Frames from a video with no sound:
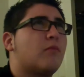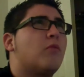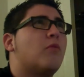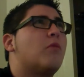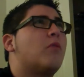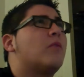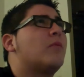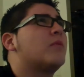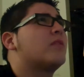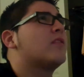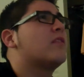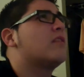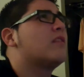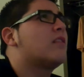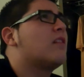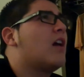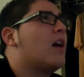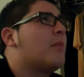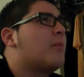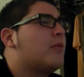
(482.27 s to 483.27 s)
what was it?
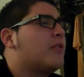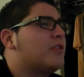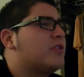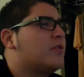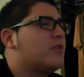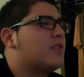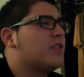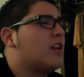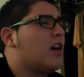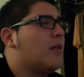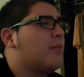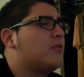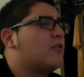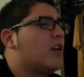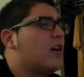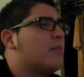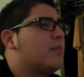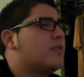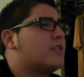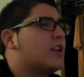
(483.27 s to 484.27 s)
I'm pretty sure he's an Abu
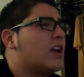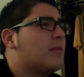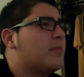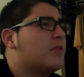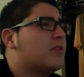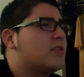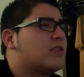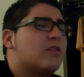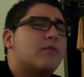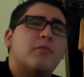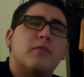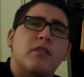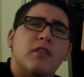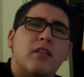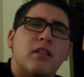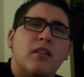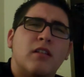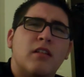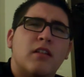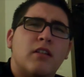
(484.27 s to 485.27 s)
Dhabi championship
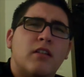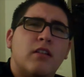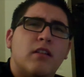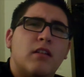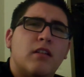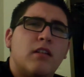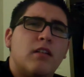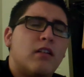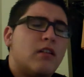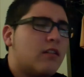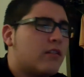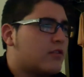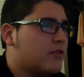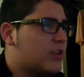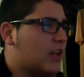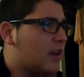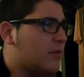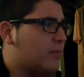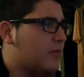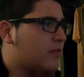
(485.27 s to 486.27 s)

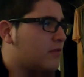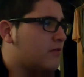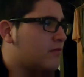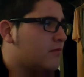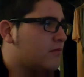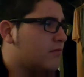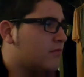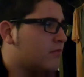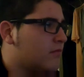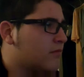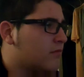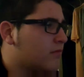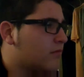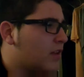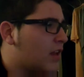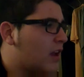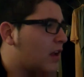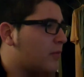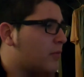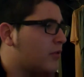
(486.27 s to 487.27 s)
champion.
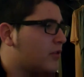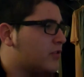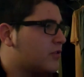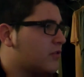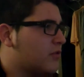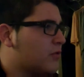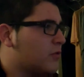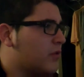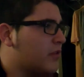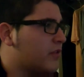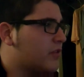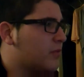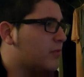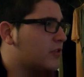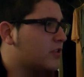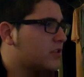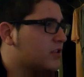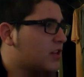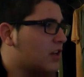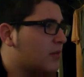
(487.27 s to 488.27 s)
Yeah, I'm pretty sure he's one of the
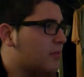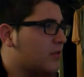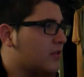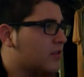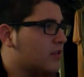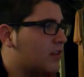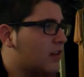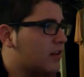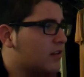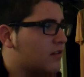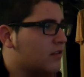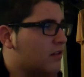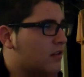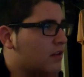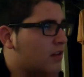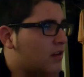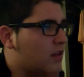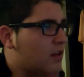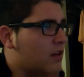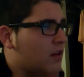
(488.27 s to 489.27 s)
submission champions of that.
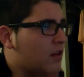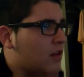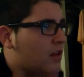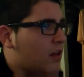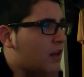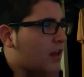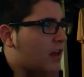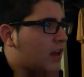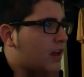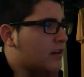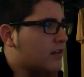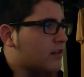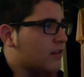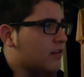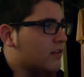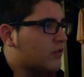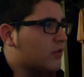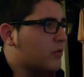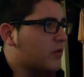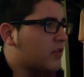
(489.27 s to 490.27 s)

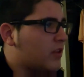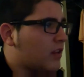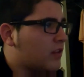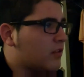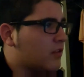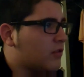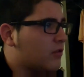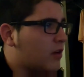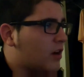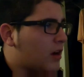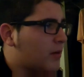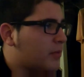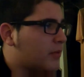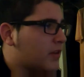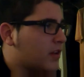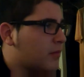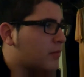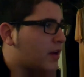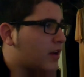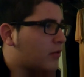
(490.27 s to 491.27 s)
And so he's got a good
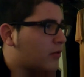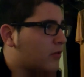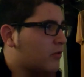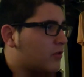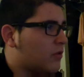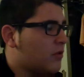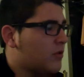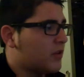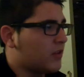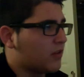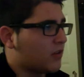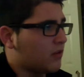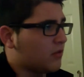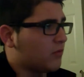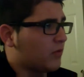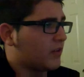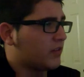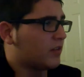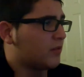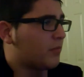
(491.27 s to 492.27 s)
grappling. And Mike Russo, he has a
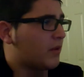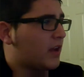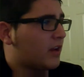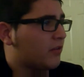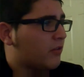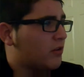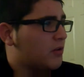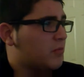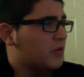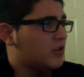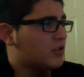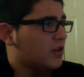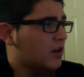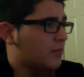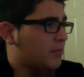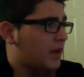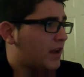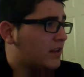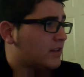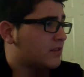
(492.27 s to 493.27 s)
good wrestling background. He beat
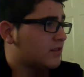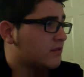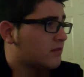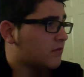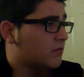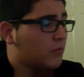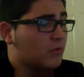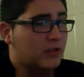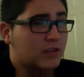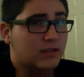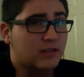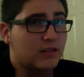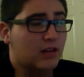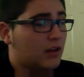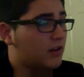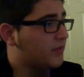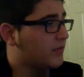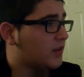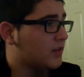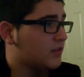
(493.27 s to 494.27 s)
John Madsen, which is
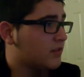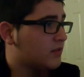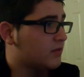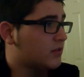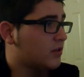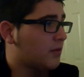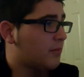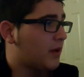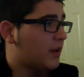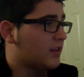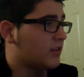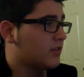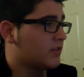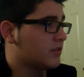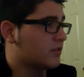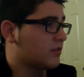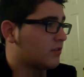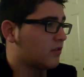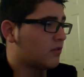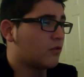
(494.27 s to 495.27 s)
tough because John Madsen's
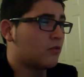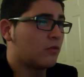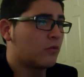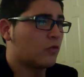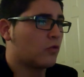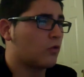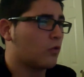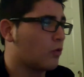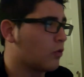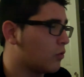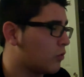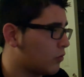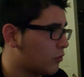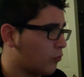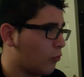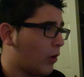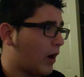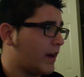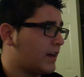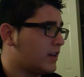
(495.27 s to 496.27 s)
just a
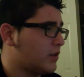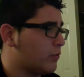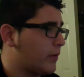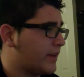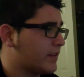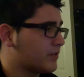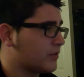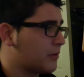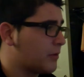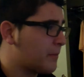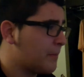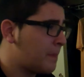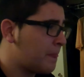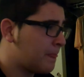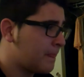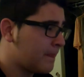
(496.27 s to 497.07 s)
grindy wrestler.